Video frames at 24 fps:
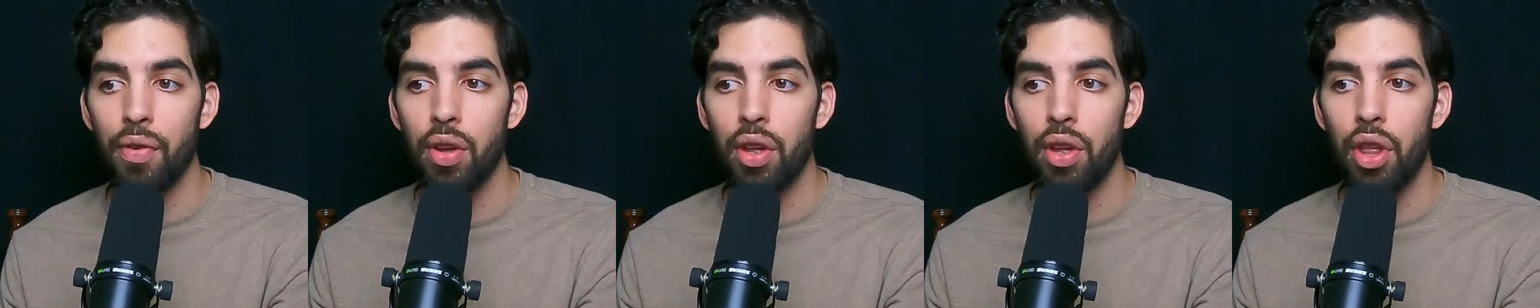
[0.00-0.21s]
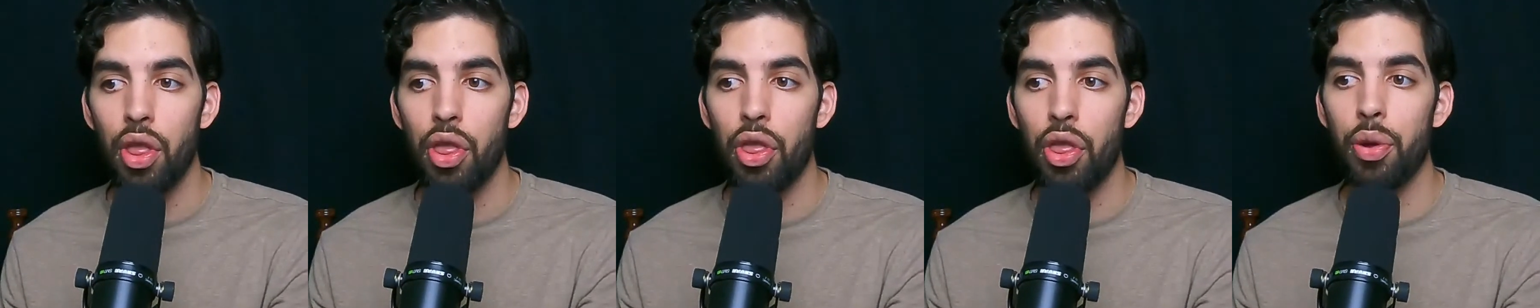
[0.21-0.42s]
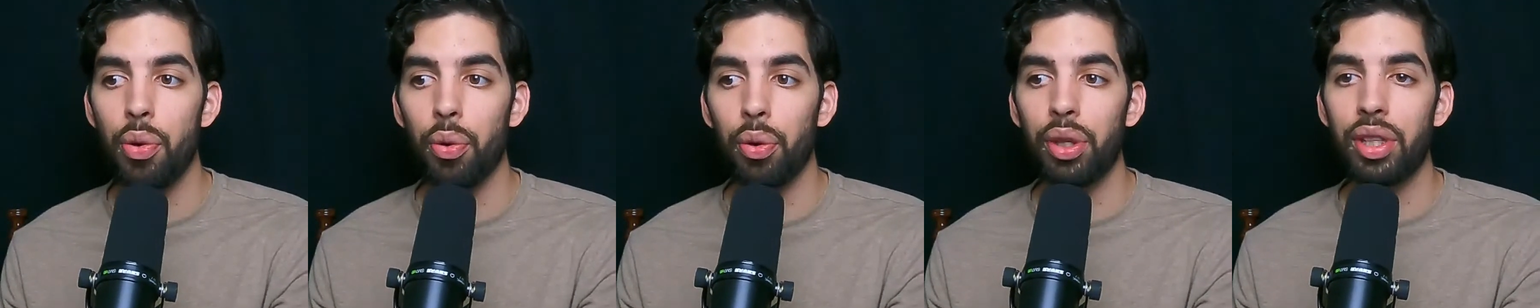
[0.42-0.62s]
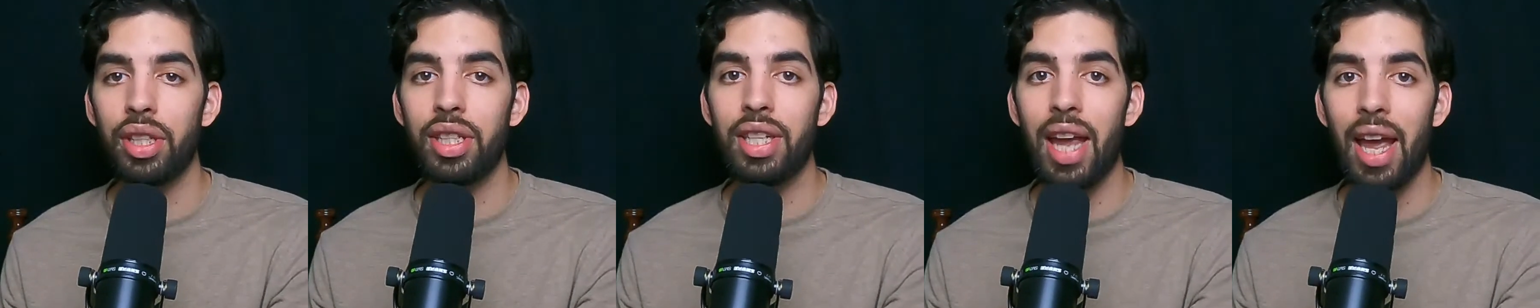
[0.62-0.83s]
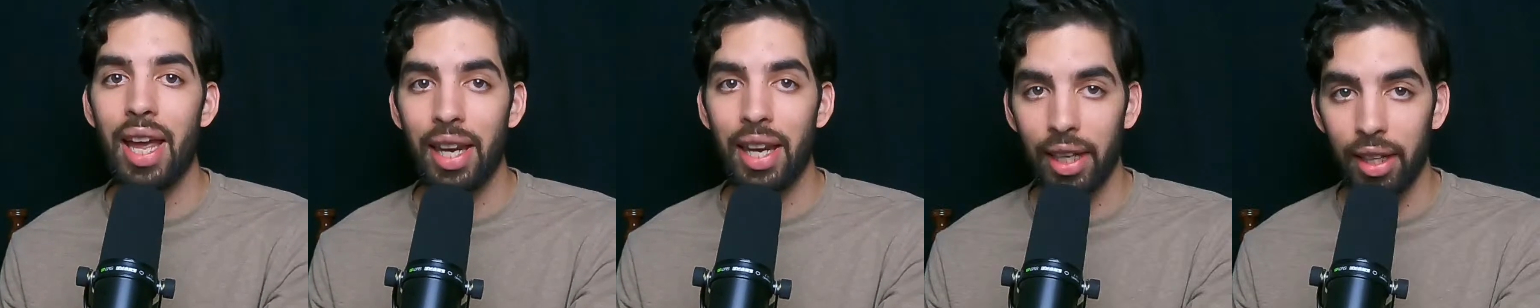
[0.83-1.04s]
the
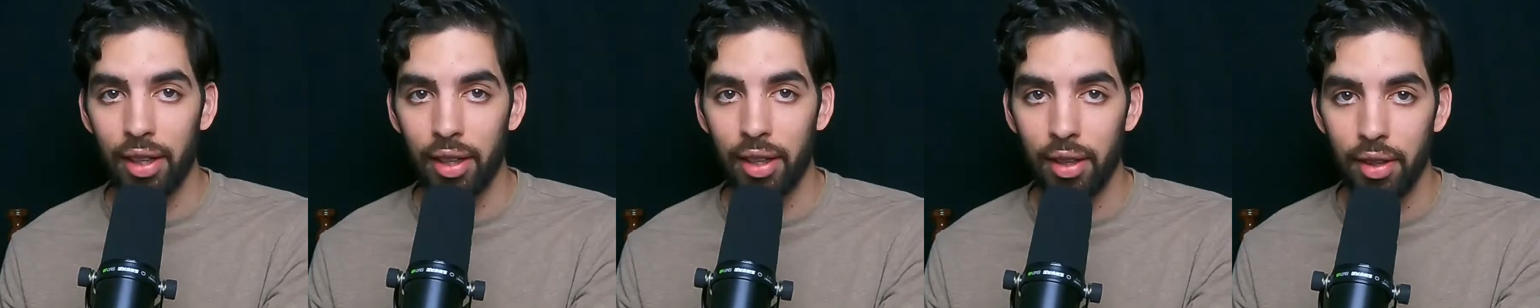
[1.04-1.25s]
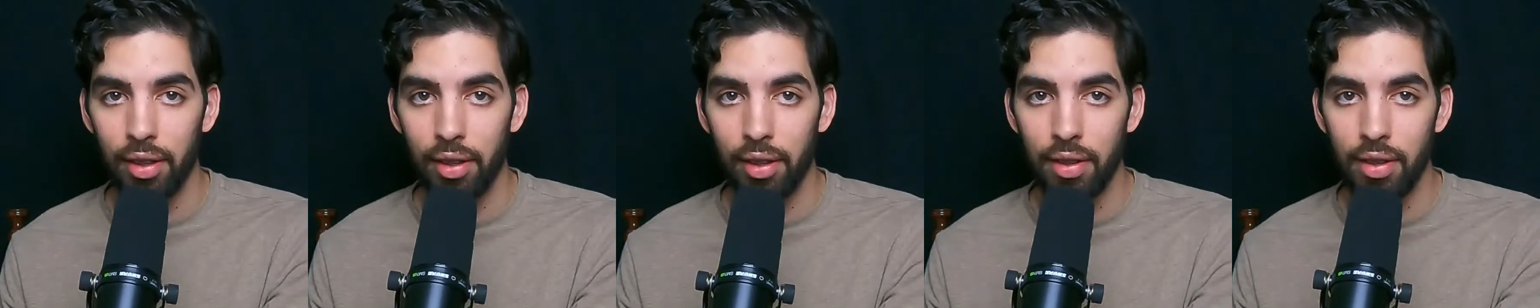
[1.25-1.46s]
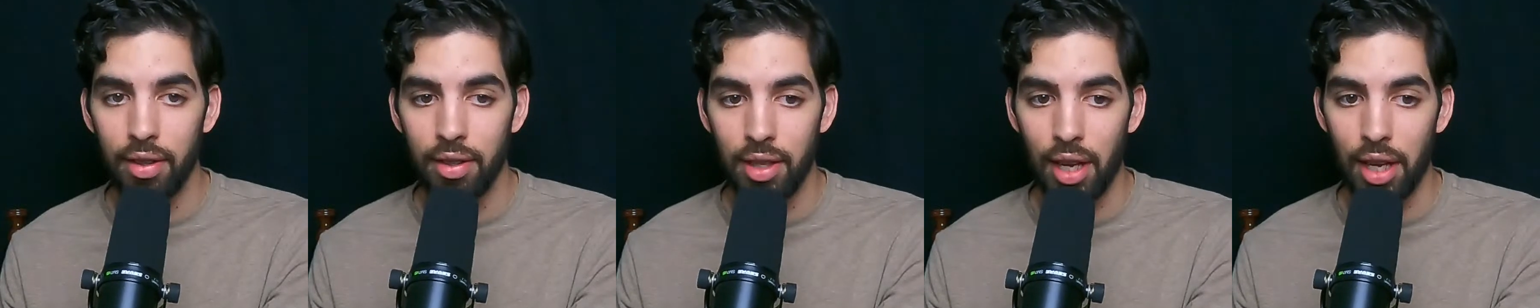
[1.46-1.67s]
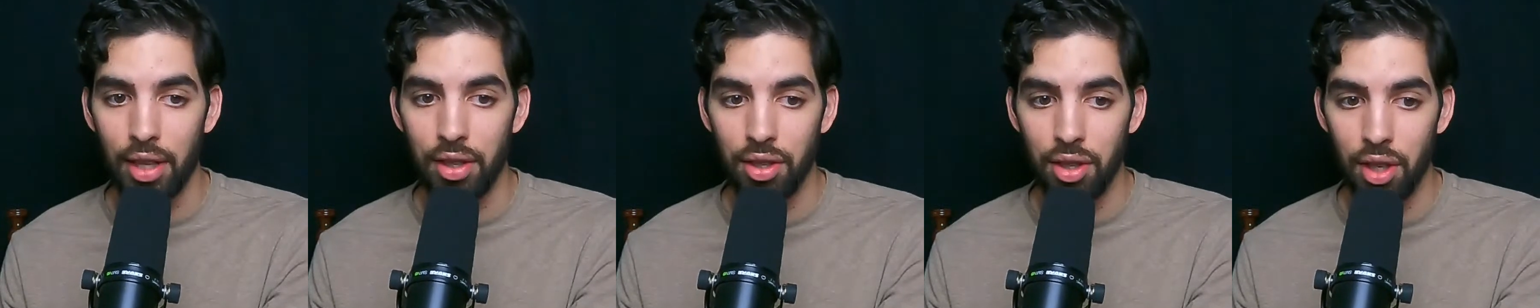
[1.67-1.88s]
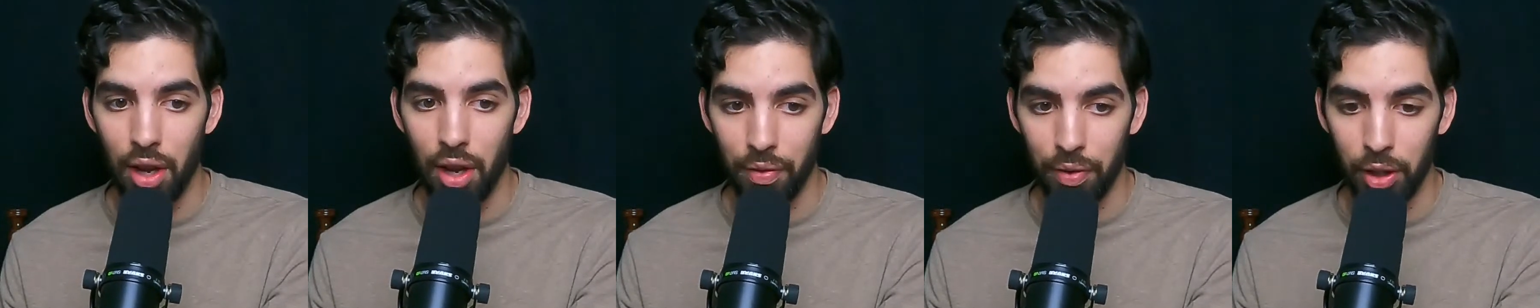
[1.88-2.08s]
organic sense
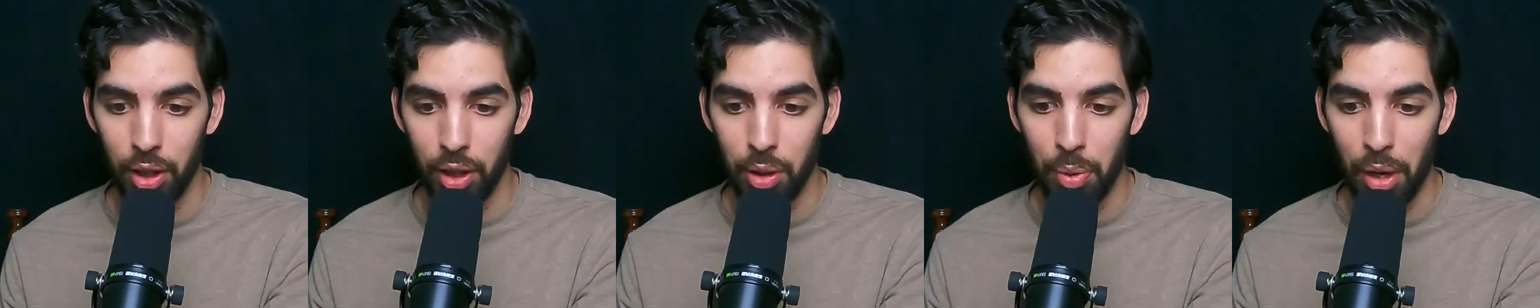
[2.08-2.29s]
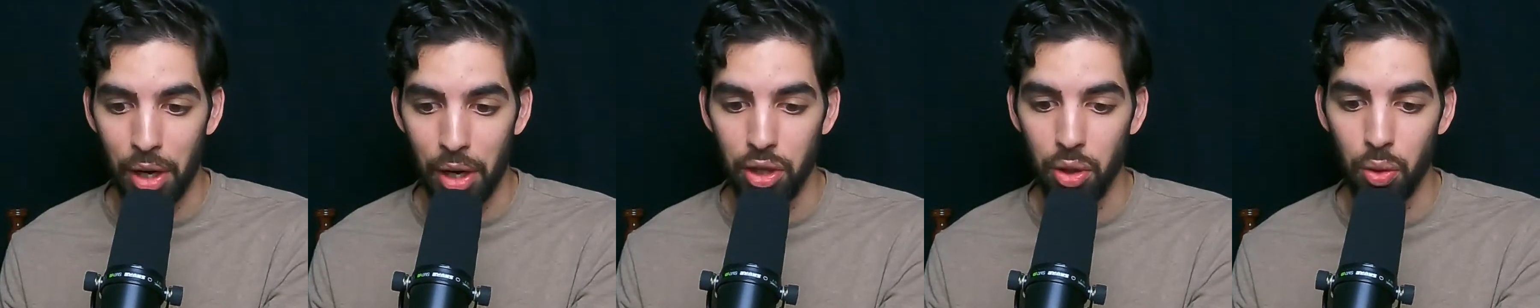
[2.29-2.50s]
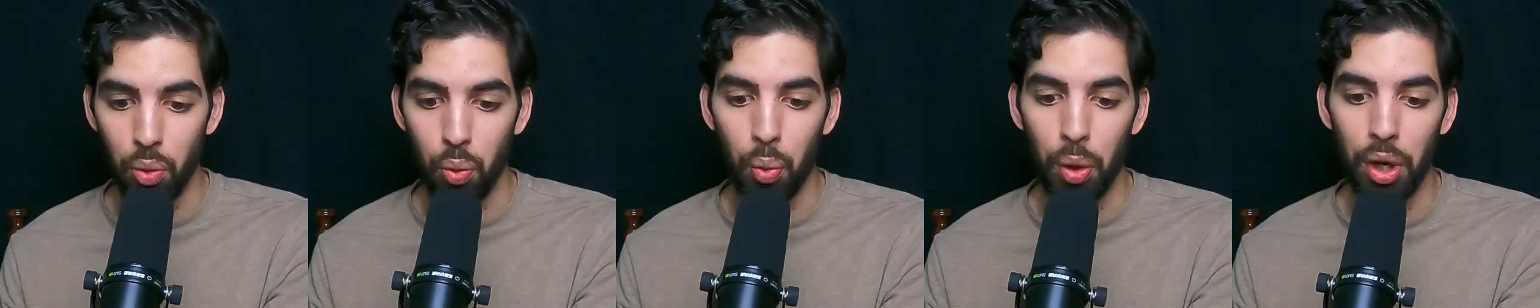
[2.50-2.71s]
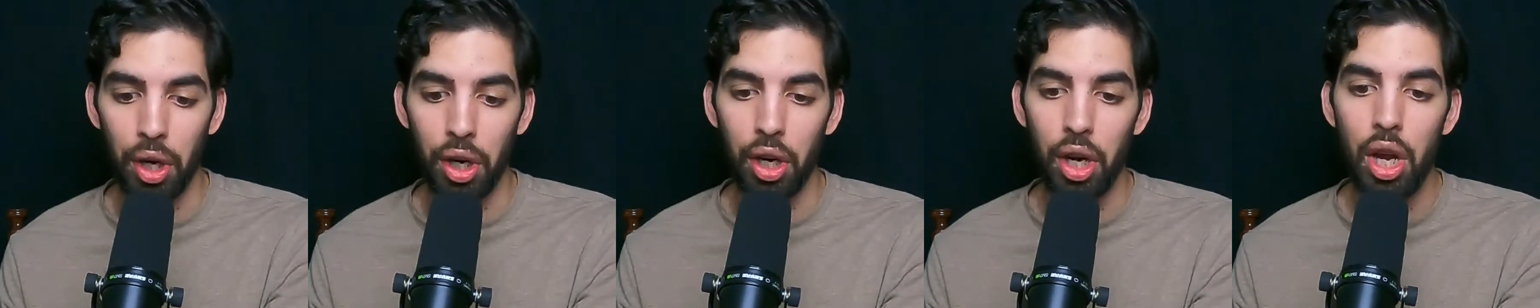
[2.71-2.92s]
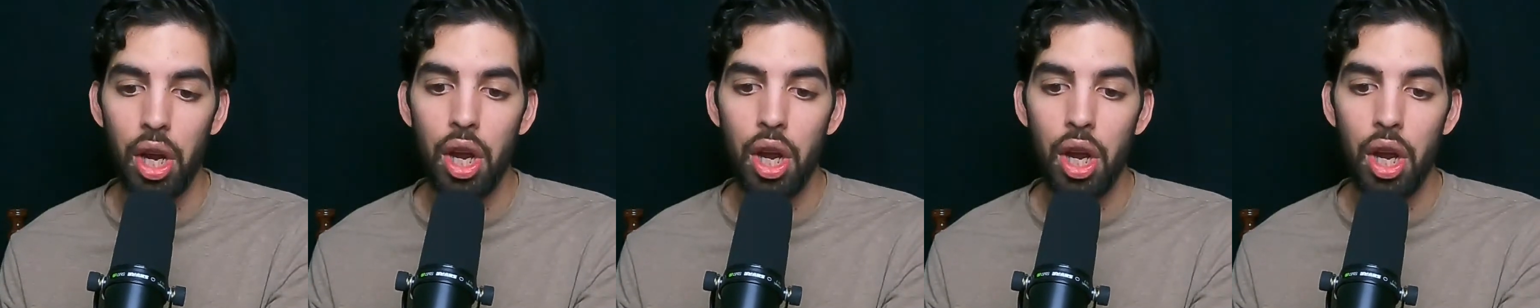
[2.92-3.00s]
of expression where,